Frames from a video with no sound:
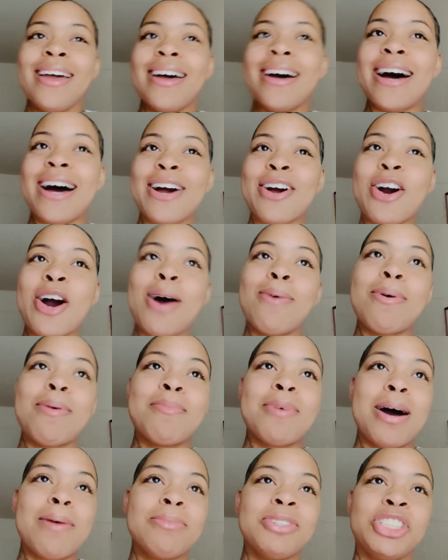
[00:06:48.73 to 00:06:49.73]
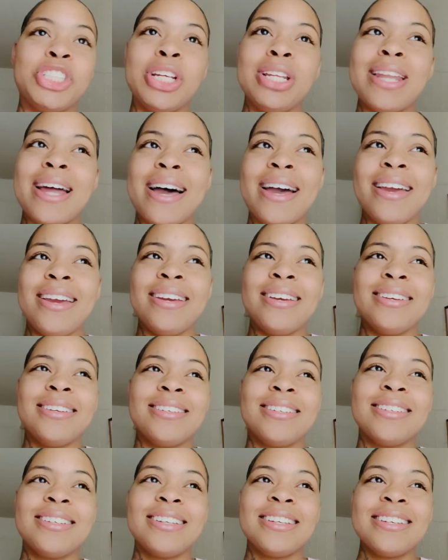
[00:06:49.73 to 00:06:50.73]
I called my mama. She like,
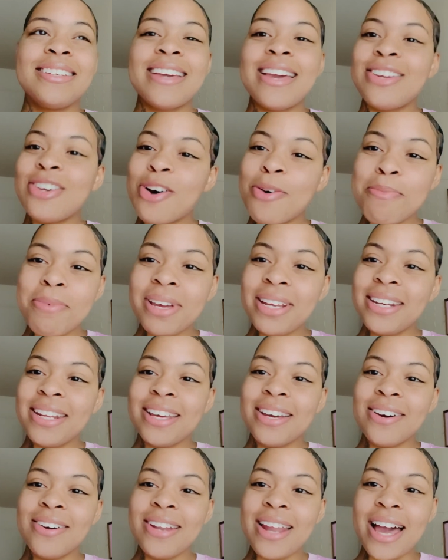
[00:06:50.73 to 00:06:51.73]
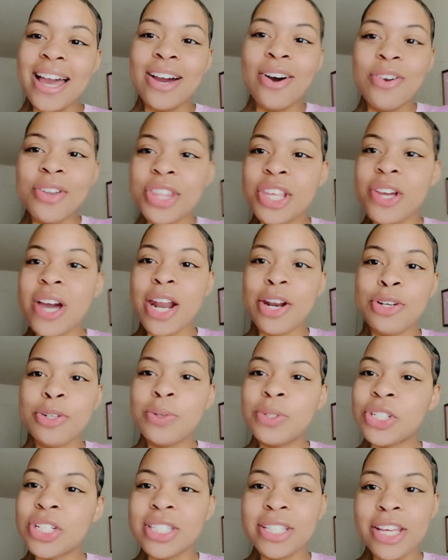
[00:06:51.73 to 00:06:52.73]
it ain't no big deal. Like, only thing you gotta do
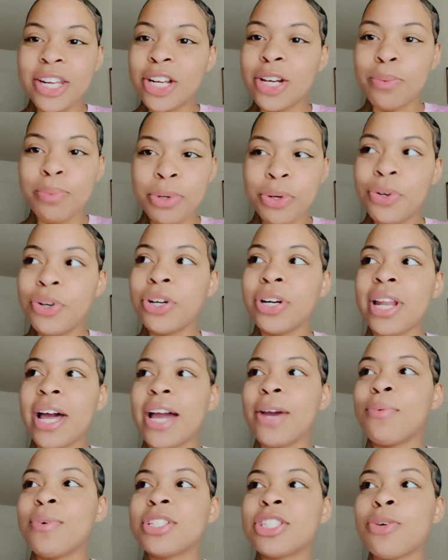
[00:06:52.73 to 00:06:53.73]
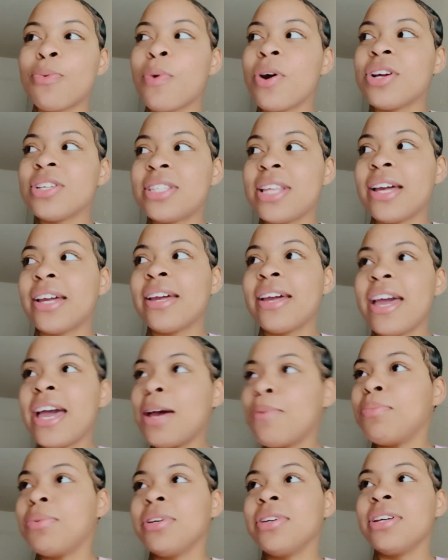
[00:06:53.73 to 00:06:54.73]
is just get a computer. Like, what's the worst that can
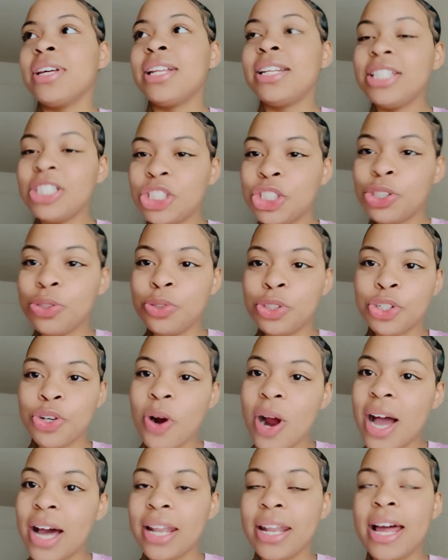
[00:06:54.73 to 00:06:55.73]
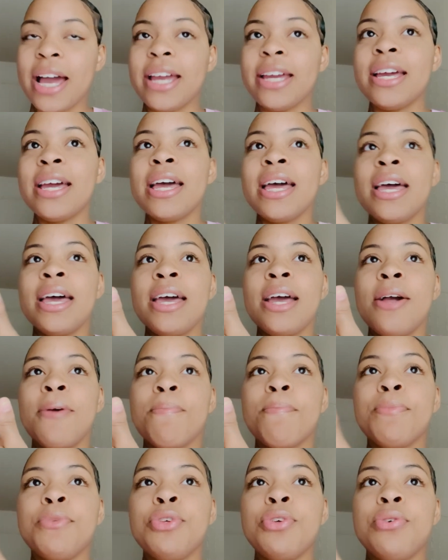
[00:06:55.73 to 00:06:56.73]
happen? At least you try. Like,
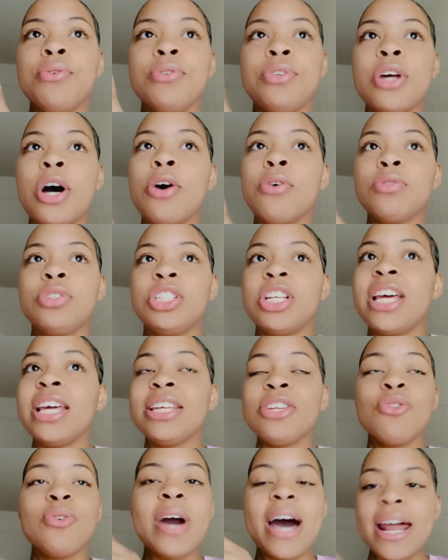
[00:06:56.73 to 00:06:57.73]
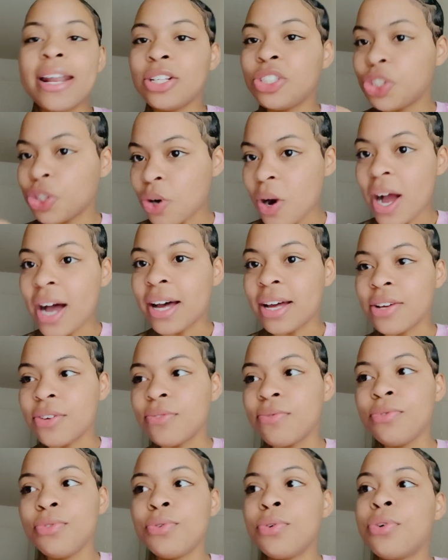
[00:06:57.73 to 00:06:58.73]
don't, you gotta try.
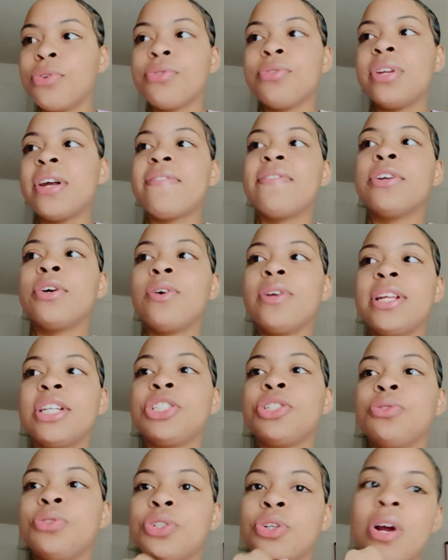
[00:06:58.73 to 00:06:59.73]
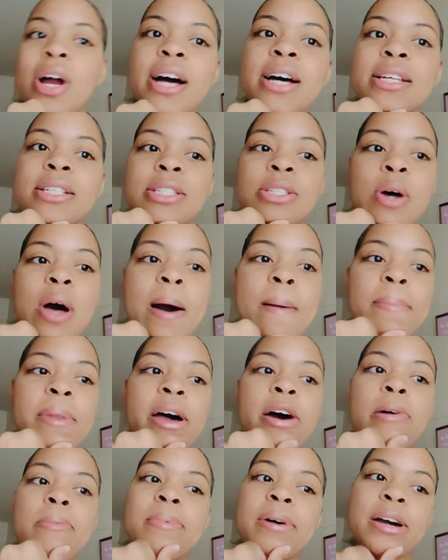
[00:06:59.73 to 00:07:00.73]
You won't never know unless you try. So I'm like,
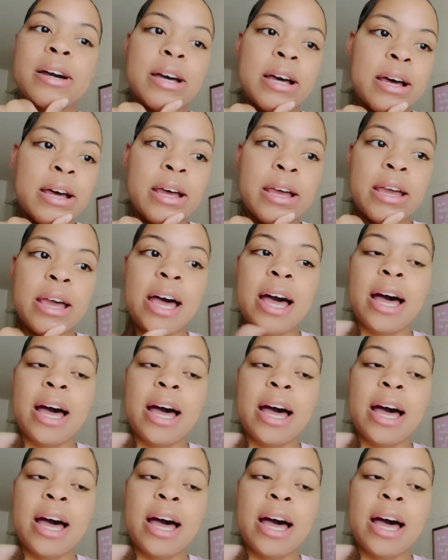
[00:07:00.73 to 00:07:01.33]
oh my God,